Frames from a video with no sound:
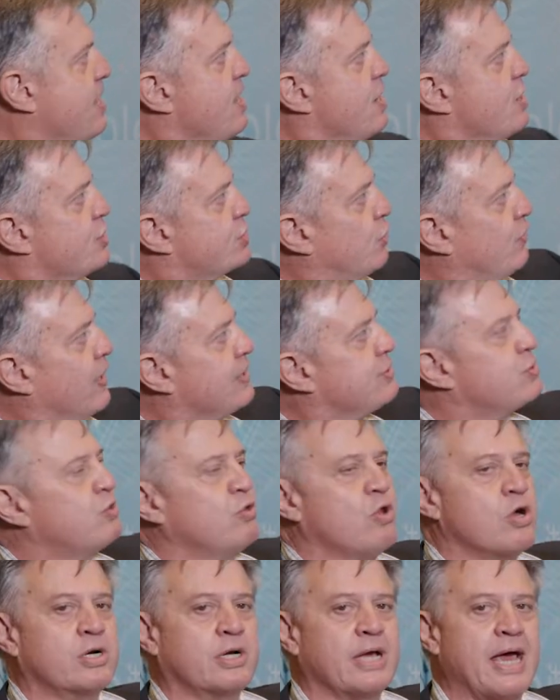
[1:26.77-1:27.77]
So let's
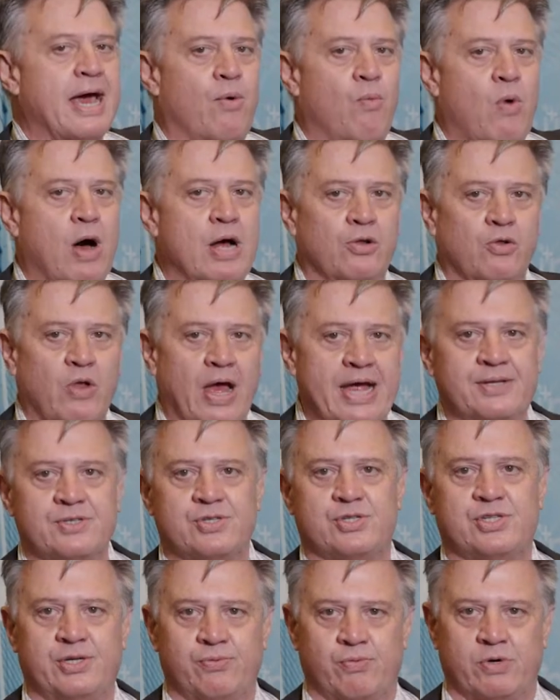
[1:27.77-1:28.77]
look at what
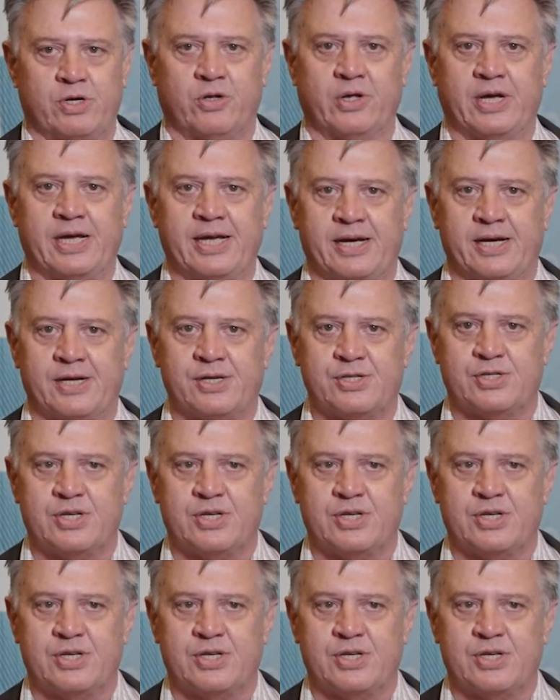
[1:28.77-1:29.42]
latency really is.